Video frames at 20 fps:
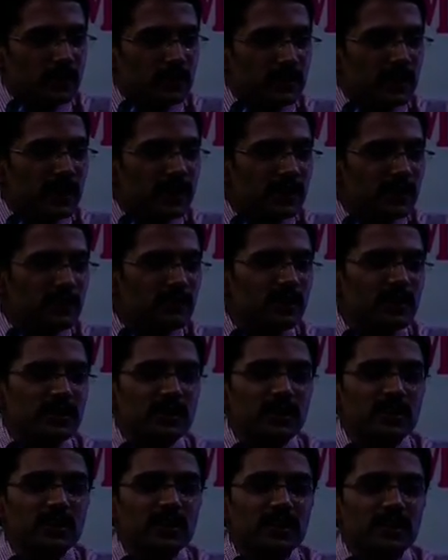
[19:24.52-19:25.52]
They
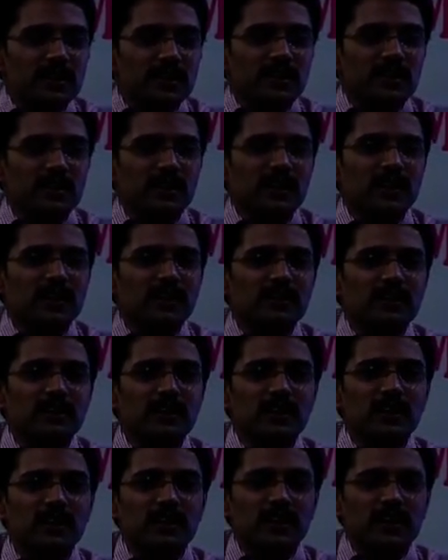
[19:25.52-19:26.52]
invented a
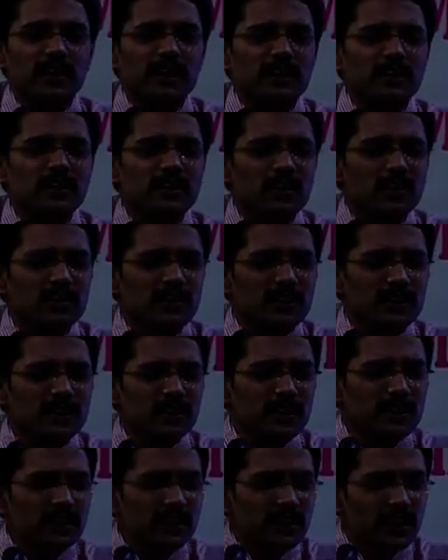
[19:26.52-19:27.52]

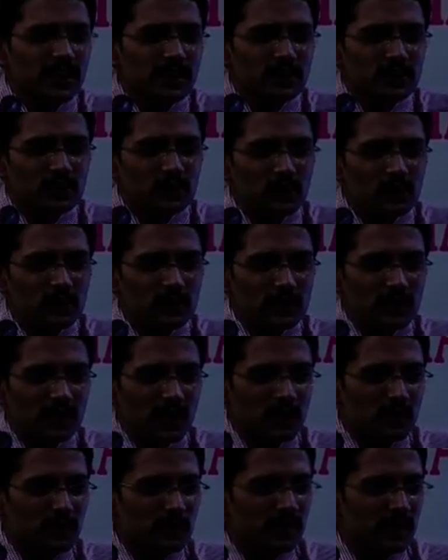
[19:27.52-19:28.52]
electronically controlled
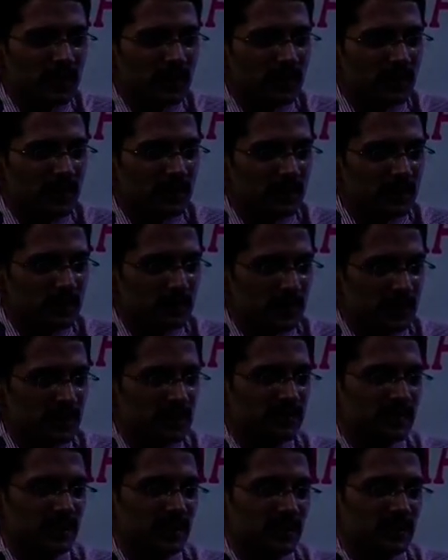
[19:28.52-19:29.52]
carburetor
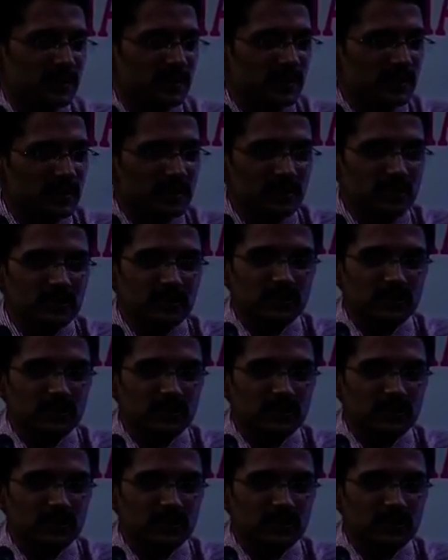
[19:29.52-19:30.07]
specification